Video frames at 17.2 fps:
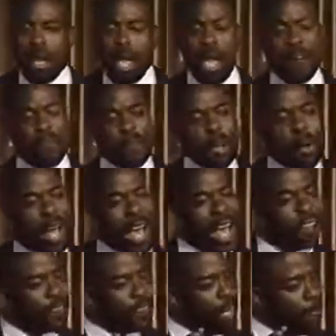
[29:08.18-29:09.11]
If you
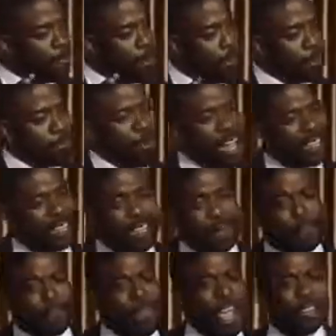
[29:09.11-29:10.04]
have some
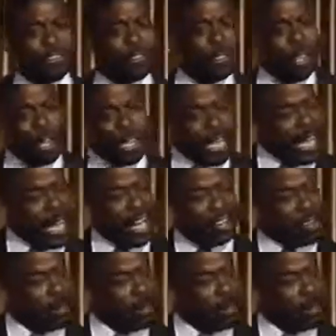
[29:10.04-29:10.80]
depressing face looking at